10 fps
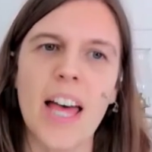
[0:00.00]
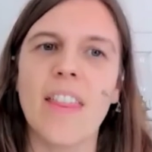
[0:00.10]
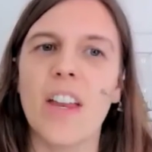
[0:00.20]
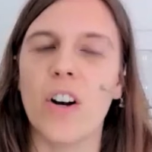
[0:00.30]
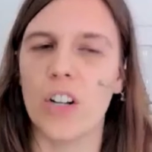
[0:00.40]

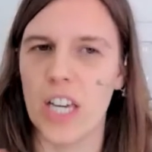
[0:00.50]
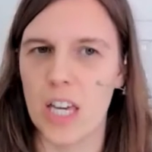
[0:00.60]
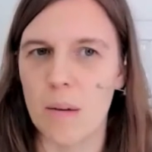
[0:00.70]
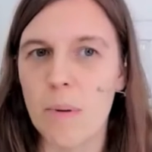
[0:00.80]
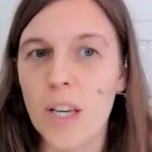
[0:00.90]
that are
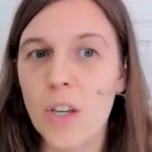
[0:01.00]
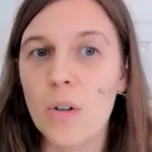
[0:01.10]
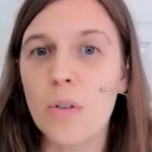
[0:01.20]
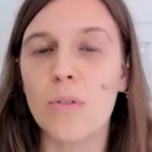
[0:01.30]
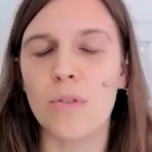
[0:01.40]
keeping
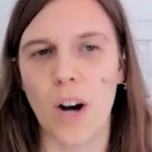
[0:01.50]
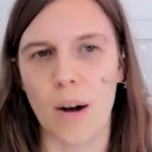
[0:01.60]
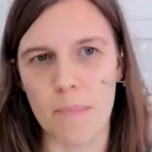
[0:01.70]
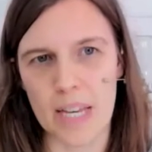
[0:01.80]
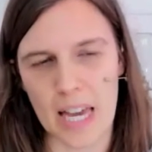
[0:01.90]
you
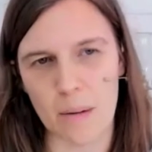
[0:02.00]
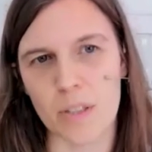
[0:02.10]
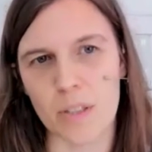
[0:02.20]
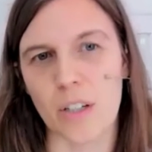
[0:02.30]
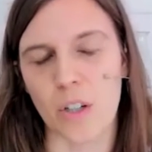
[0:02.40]
from being
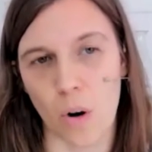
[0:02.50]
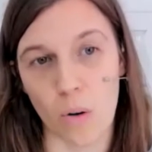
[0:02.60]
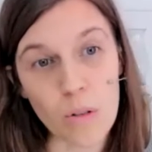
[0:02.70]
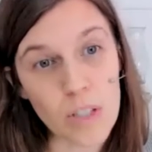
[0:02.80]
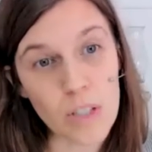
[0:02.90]
able to
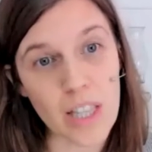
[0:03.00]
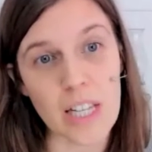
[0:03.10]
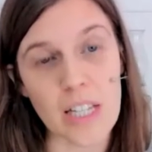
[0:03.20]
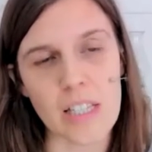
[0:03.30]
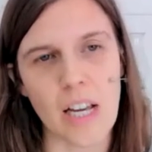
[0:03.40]
go to
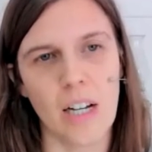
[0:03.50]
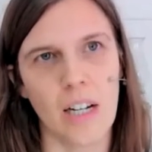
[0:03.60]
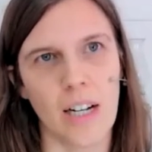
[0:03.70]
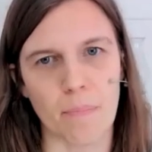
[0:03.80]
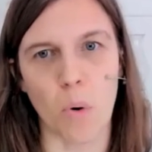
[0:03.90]
these
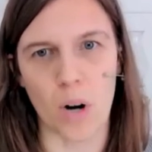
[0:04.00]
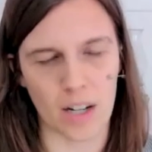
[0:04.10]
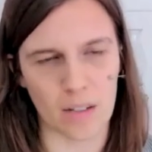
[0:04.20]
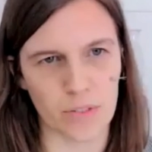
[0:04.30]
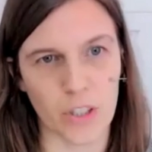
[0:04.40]
more
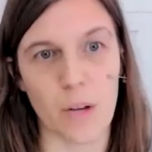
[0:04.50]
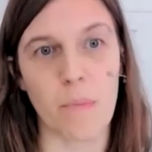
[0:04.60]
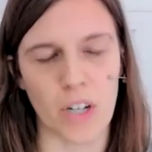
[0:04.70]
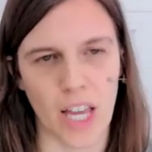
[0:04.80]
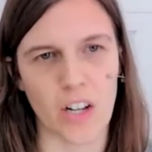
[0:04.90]
helpful
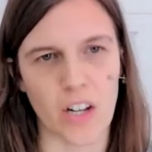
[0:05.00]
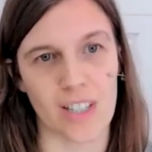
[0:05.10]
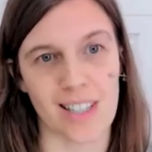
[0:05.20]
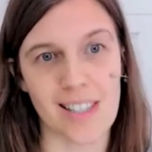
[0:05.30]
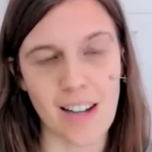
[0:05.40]

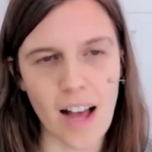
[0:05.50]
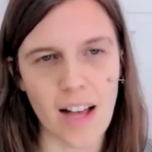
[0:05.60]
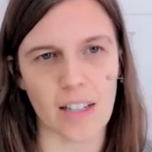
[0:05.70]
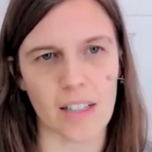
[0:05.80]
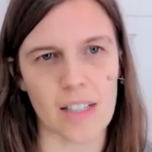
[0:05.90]
communication
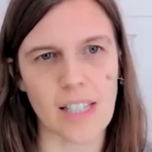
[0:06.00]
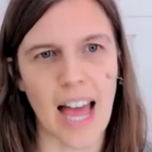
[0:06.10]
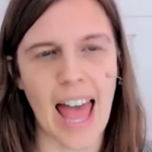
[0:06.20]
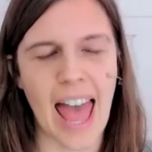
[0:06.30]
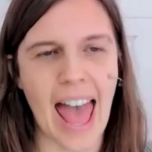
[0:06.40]
styles
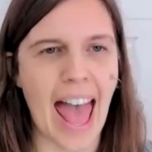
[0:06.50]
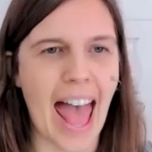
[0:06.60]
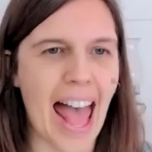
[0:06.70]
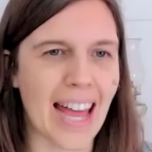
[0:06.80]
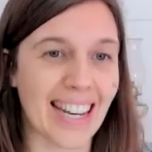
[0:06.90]

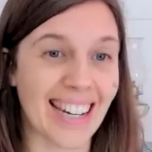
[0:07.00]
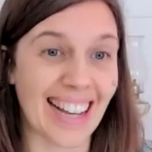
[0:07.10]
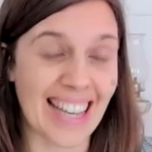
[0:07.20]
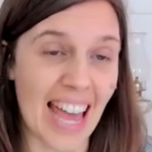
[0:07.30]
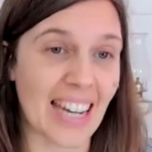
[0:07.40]
and
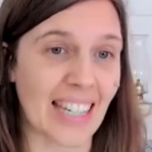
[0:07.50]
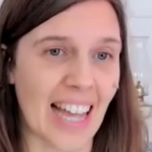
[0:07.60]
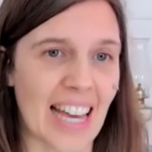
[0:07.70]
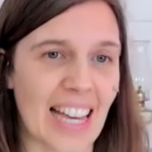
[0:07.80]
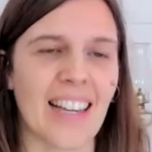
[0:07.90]
again
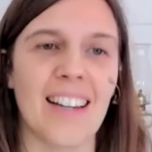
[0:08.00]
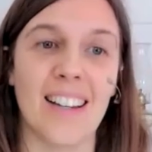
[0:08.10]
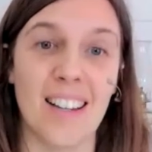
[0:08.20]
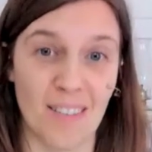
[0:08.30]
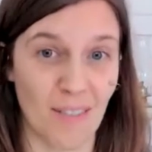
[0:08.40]
like
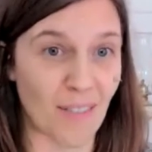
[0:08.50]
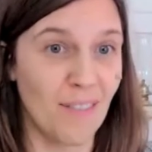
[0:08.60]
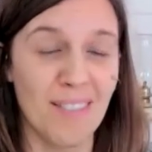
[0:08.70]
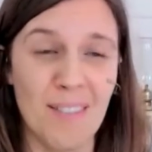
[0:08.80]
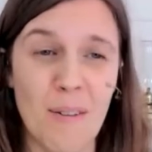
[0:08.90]

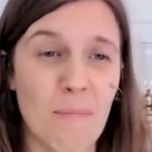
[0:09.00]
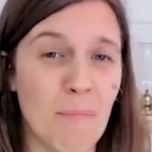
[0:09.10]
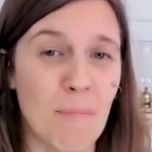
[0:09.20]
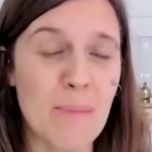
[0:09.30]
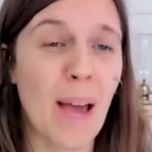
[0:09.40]

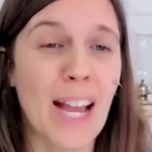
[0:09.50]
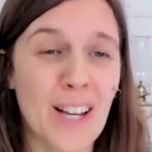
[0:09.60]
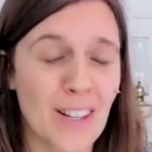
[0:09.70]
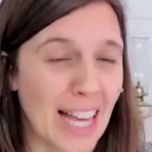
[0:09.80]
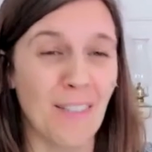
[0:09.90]

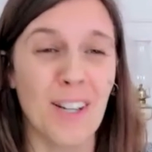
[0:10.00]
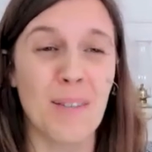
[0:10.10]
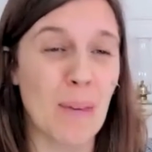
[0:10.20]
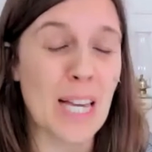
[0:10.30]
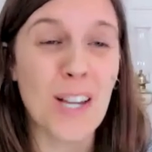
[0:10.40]
be like
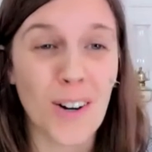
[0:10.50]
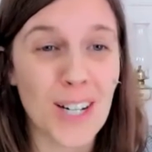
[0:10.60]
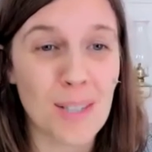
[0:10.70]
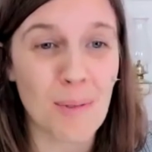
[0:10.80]
be curious